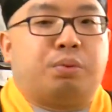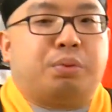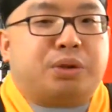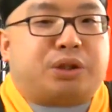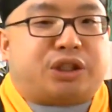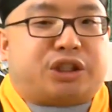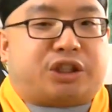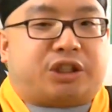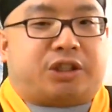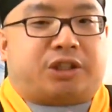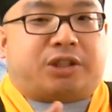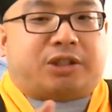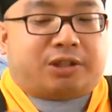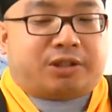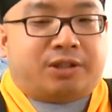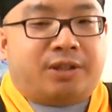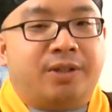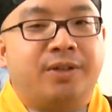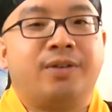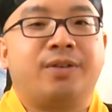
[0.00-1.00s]

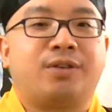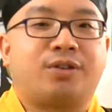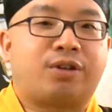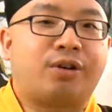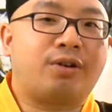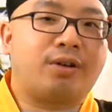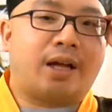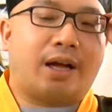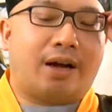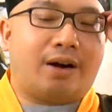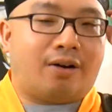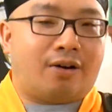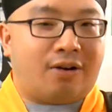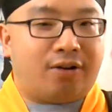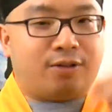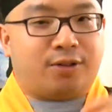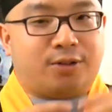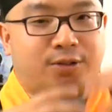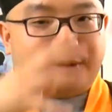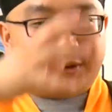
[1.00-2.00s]
whoosh, so that
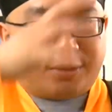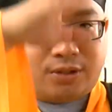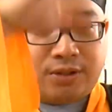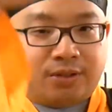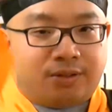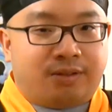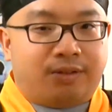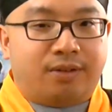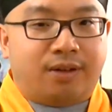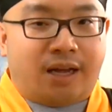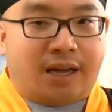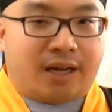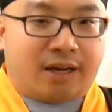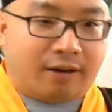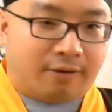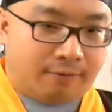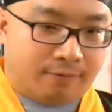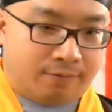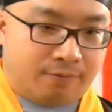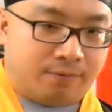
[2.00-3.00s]
all those
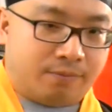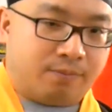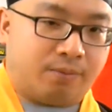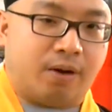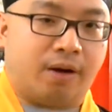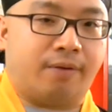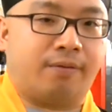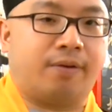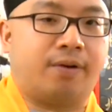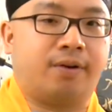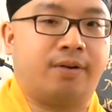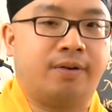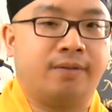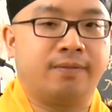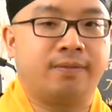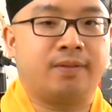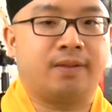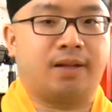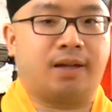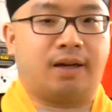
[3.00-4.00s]
negative, whatever,
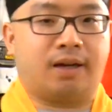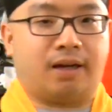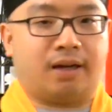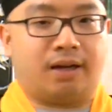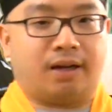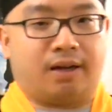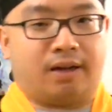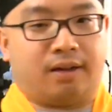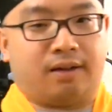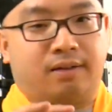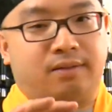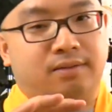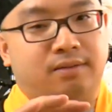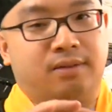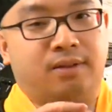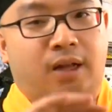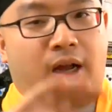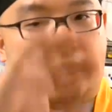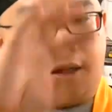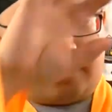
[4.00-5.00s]

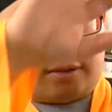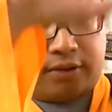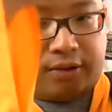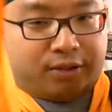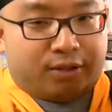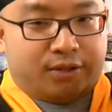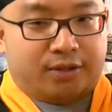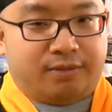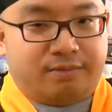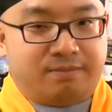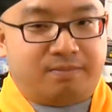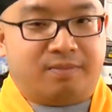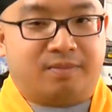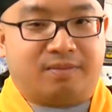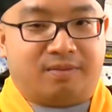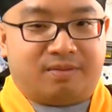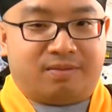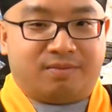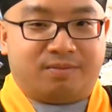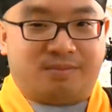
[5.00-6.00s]
not good,
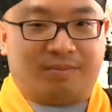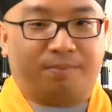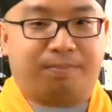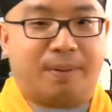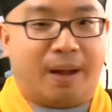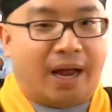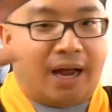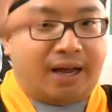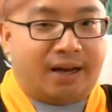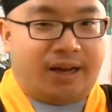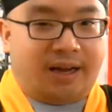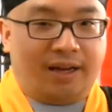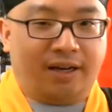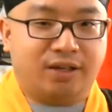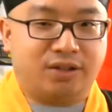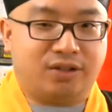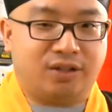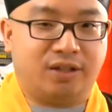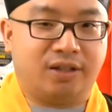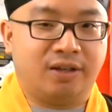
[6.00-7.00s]
bad
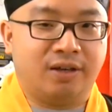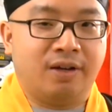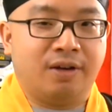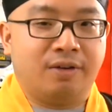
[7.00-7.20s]
energy